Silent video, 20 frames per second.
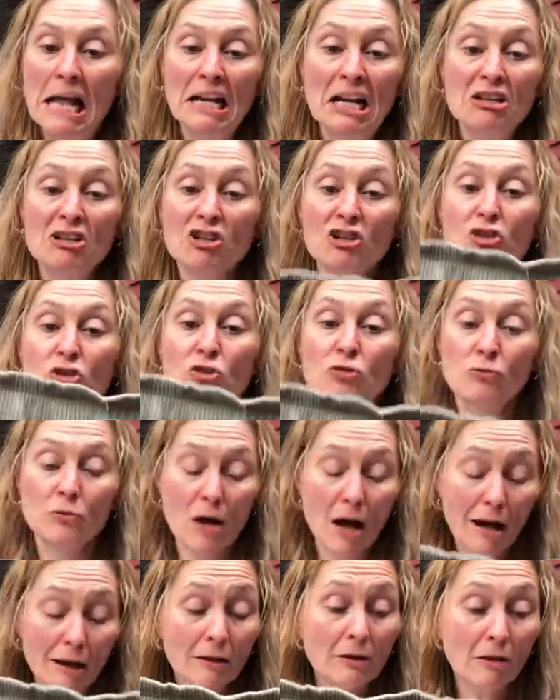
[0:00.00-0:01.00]
and I just do
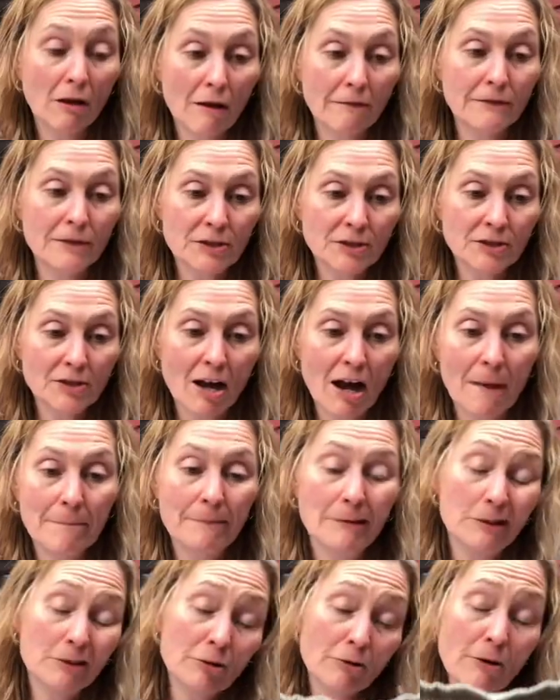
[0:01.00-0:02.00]
not love this top.
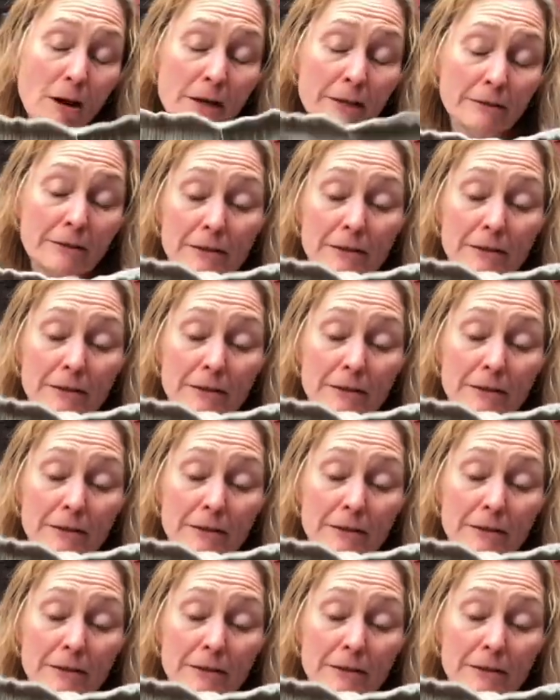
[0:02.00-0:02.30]
It's all right,